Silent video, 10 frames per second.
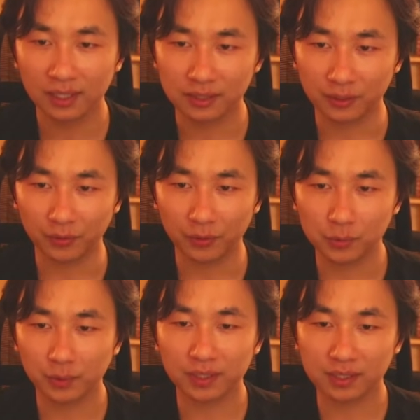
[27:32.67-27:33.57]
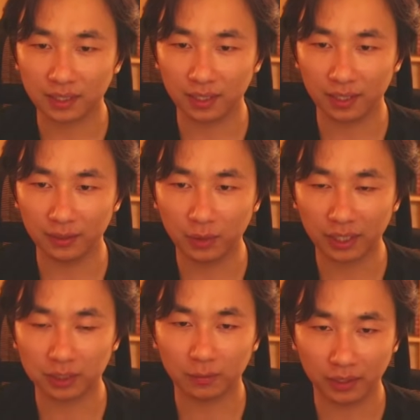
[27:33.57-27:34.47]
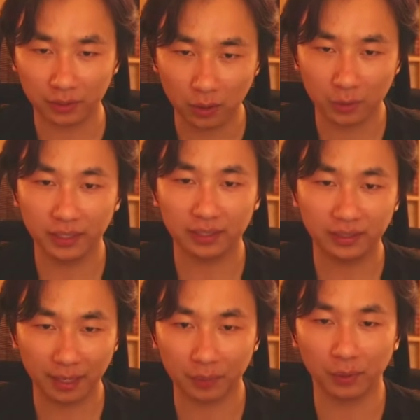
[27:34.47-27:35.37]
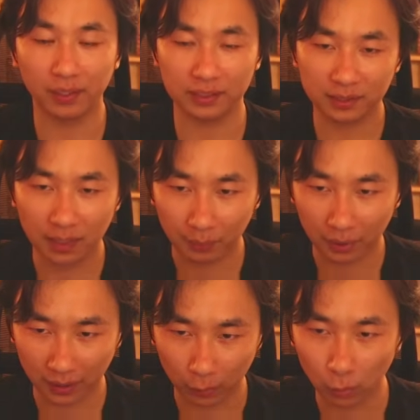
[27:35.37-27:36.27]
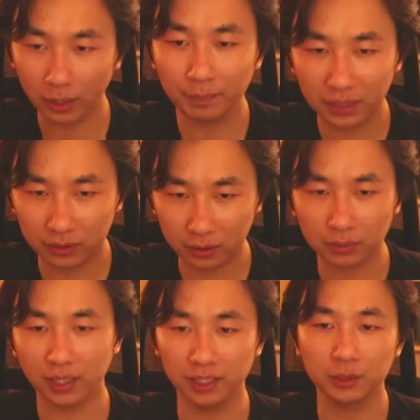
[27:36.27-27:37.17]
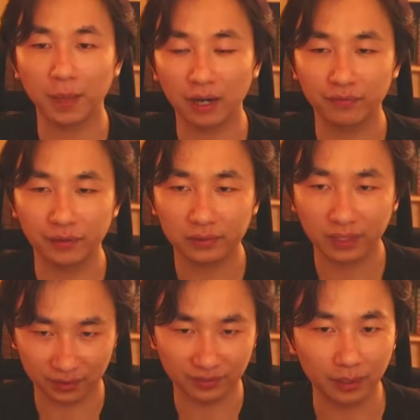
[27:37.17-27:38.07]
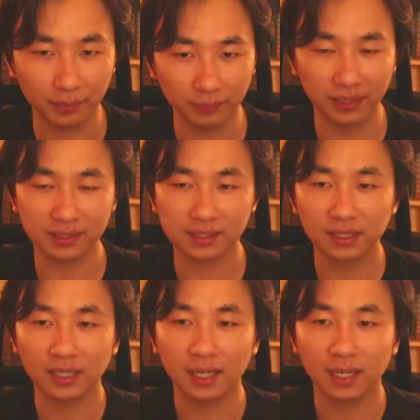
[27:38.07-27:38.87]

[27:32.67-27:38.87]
So those ones, you actually want to go in, get points, put like one big dude on each battlefield and develop in base,